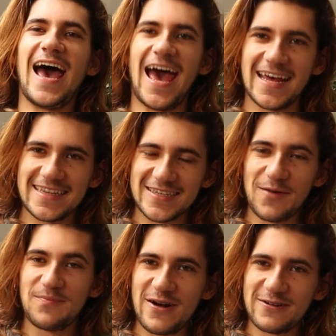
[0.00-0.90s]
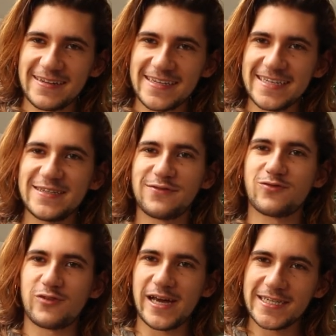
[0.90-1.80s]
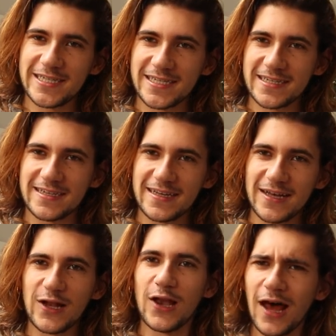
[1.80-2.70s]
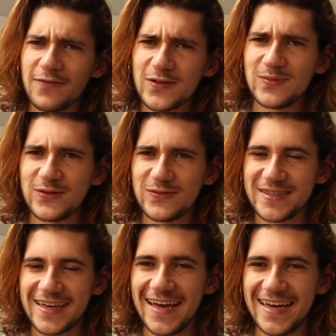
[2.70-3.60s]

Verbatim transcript: And apparently the French love the movie.